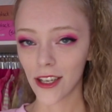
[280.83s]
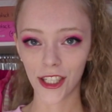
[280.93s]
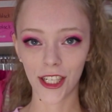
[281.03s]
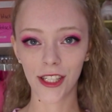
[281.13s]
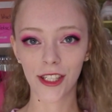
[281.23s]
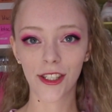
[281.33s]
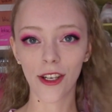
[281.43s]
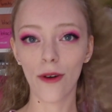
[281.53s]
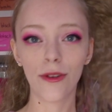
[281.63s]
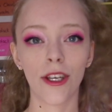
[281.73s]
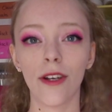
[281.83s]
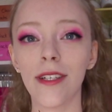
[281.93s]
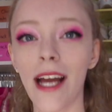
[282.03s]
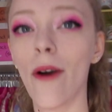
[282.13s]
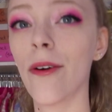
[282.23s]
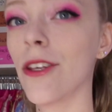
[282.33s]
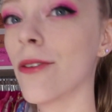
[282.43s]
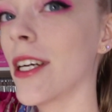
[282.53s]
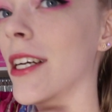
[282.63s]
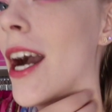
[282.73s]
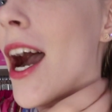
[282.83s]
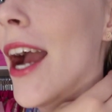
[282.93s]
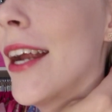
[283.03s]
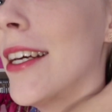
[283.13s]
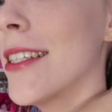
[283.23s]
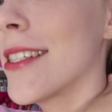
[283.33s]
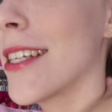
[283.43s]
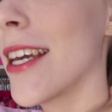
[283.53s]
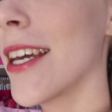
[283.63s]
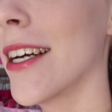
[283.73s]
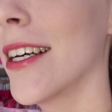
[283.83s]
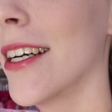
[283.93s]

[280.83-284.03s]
she's so cute. Now, you can kind of see